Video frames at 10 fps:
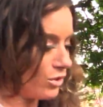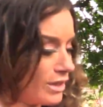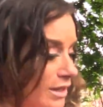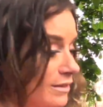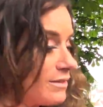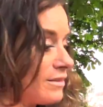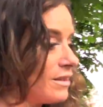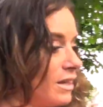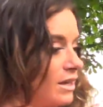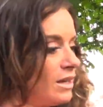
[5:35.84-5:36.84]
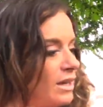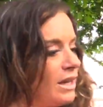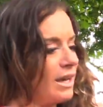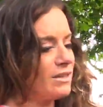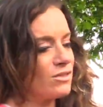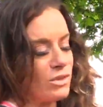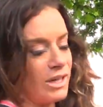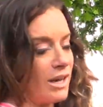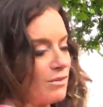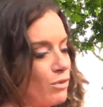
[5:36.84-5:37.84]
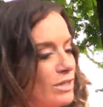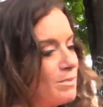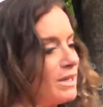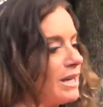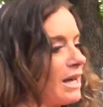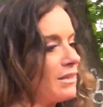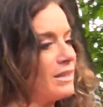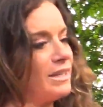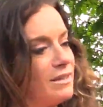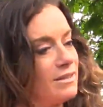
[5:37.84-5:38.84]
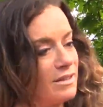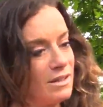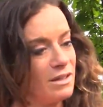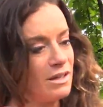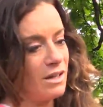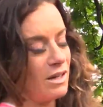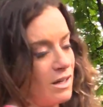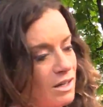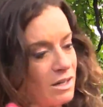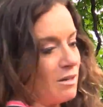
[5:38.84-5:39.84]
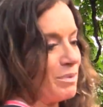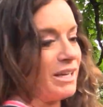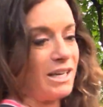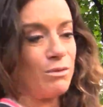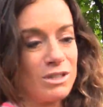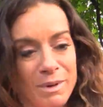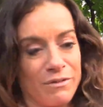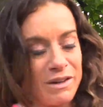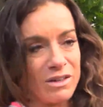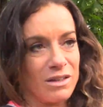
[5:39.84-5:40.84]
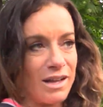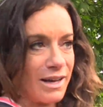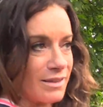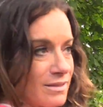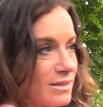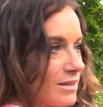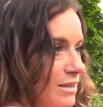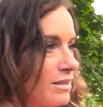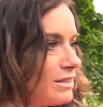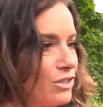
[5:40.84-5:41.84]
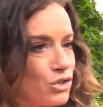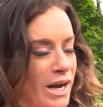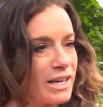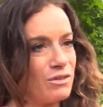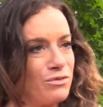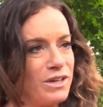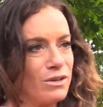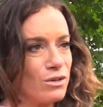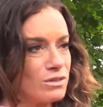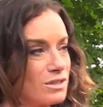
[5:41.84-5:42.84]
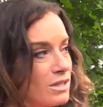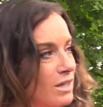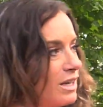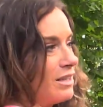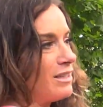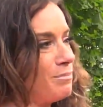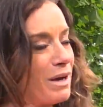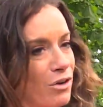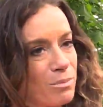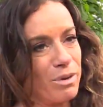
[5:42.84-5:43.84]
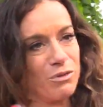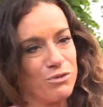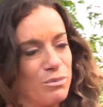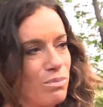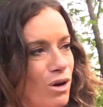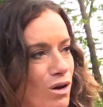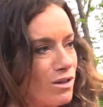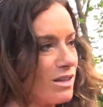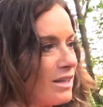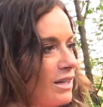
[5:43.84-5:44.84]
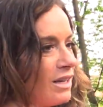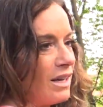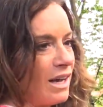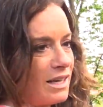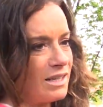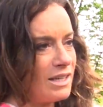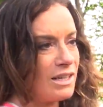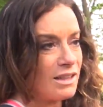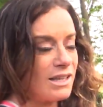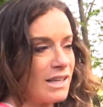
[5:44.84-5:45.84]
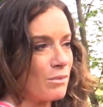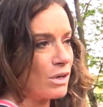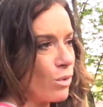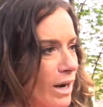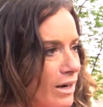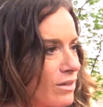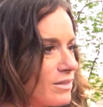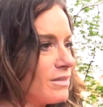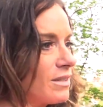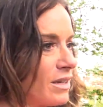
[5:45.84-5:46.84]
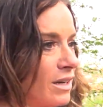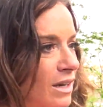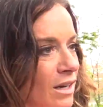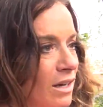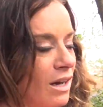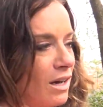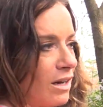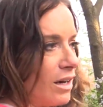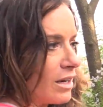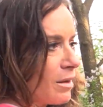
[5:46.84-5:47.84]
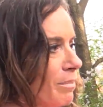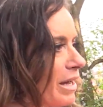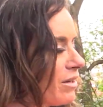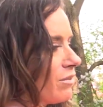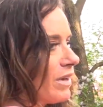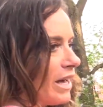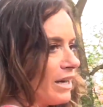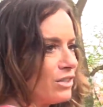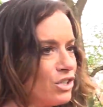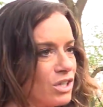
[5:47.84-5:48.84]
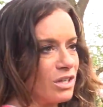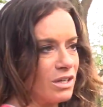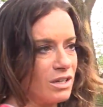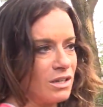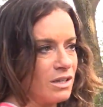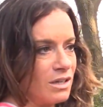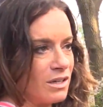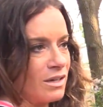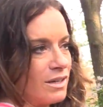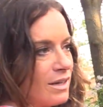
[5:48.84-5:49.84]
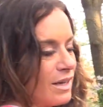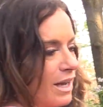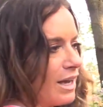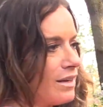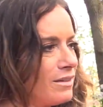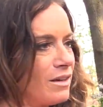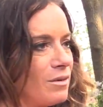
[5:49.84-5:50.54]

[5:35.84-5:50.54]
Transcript: this. And so yeah, I've always been an athlete. PE was my favorite class. Did track and field, did powder puff football. I did anything that requires a competitive edge, and